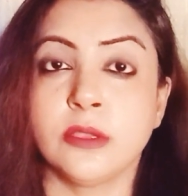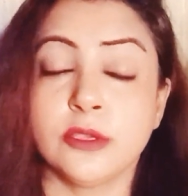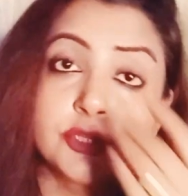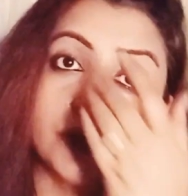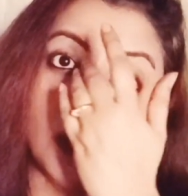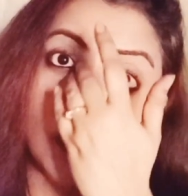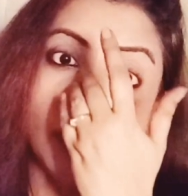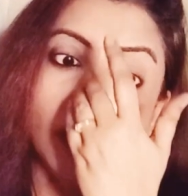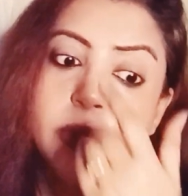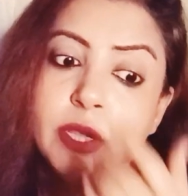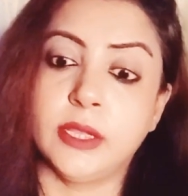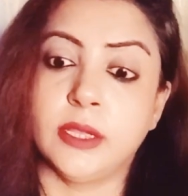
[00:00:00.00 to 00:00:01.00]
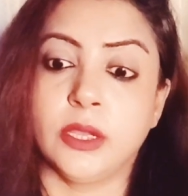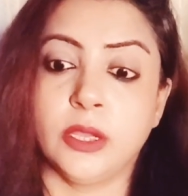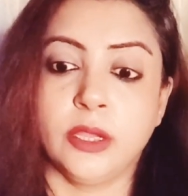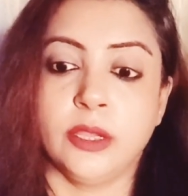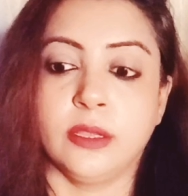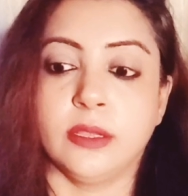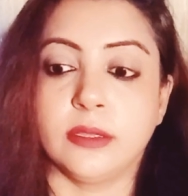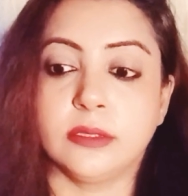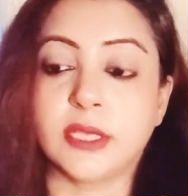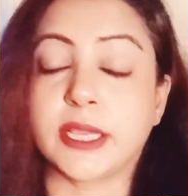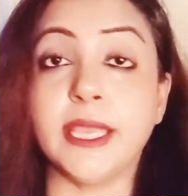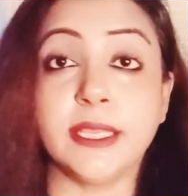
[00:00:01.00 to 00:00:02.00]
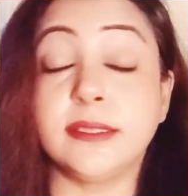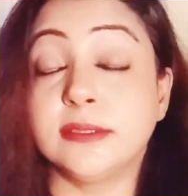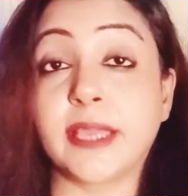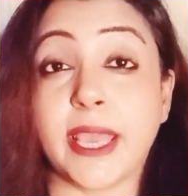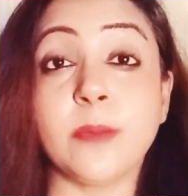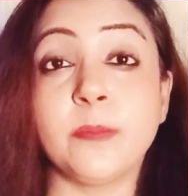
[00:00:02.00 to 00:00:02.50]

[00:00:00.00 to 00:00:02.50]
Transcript: So the game